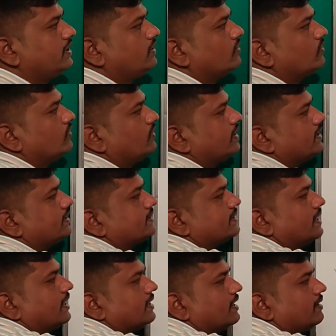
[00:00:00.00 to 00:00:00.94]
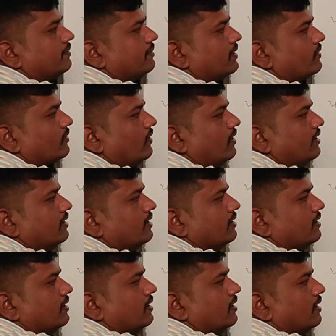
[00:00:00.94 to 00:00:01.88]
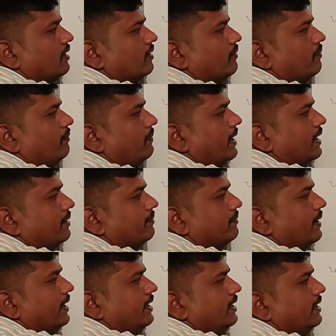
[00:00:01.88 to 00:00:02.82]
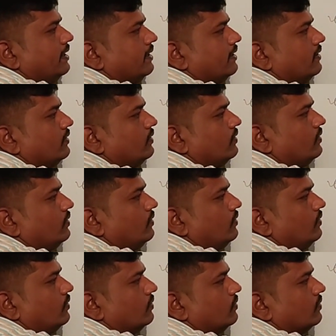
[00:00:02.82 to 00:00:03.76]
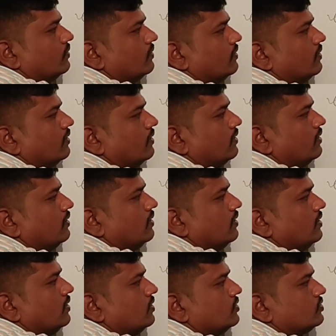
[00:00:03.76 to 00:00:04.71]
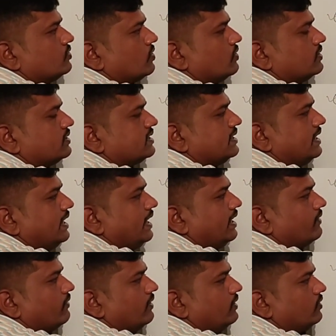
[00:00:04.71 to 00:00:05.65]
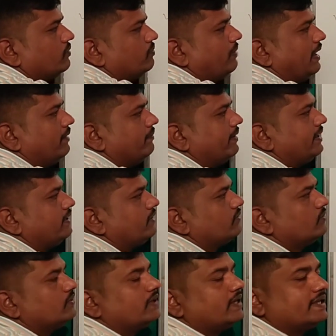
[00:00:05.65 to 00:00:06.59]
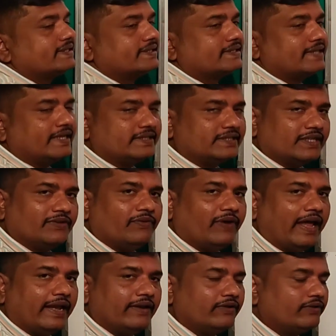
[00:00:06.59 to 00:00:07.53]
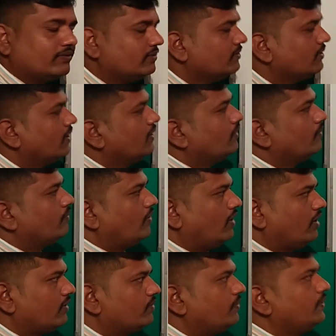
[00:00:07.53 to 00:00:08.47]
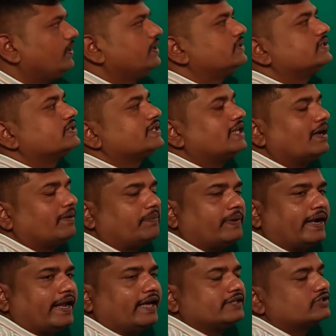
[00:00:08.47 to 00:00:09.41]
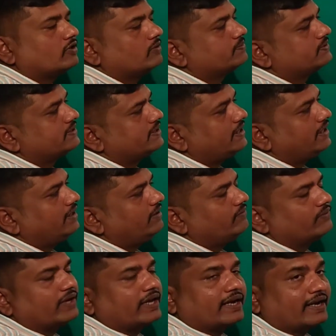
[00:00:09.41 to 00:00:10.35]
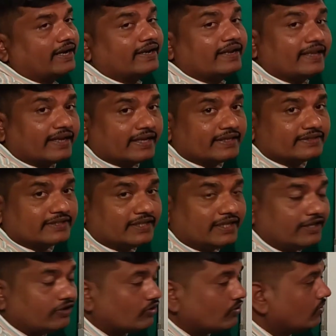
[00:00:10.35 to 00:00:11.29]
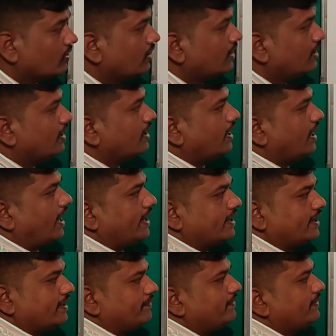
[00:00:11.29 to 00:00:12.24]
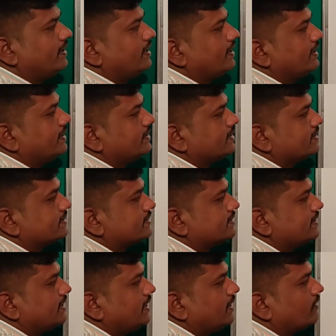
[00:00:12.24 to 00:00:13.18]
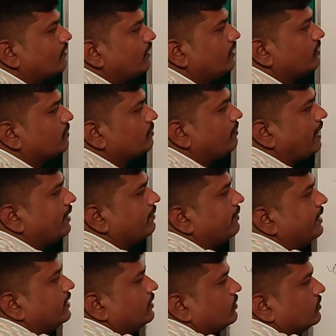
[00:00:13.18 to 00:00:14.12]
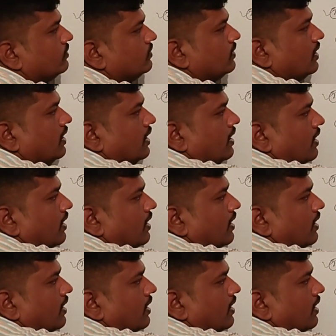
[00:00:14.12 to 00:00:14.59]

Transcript: 0 is nothing but what? Pi by 2. So c equal to pi by 2 is such a value for which f dash of c we are getting at 0, and definitely this c equal to pi by 2,